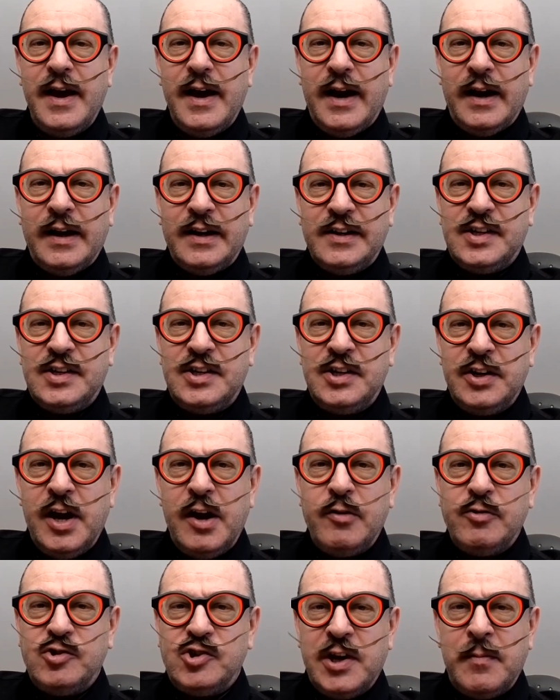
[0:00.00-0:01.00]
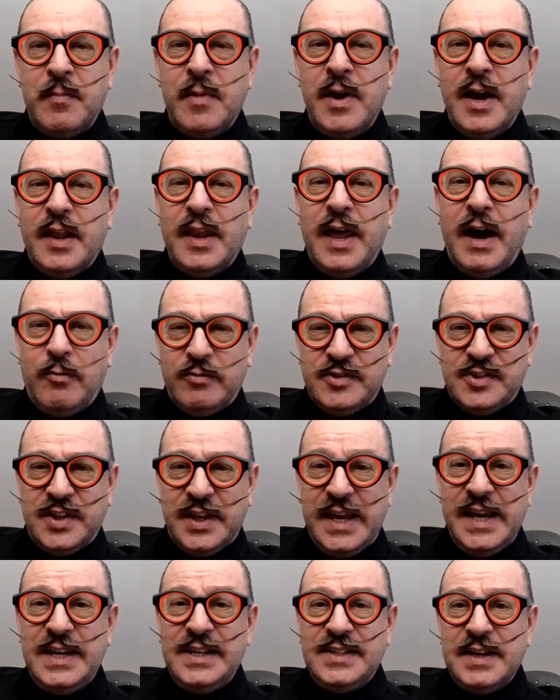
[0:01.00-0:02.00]
And I said, Jim, that was
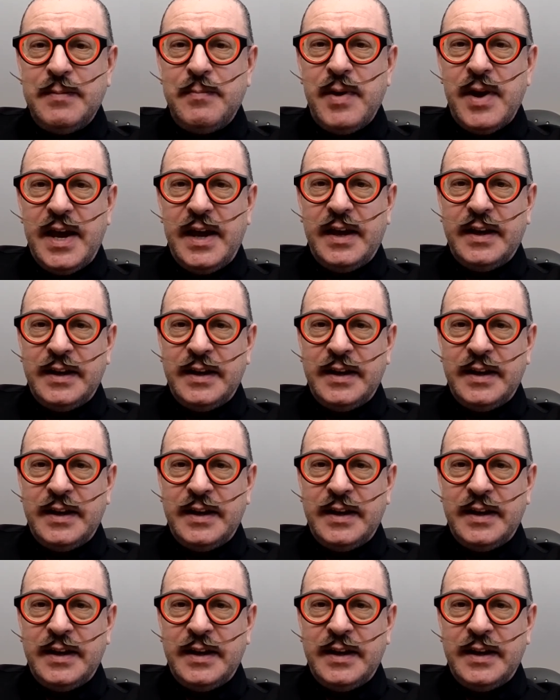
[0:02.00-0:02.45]
the easy bit.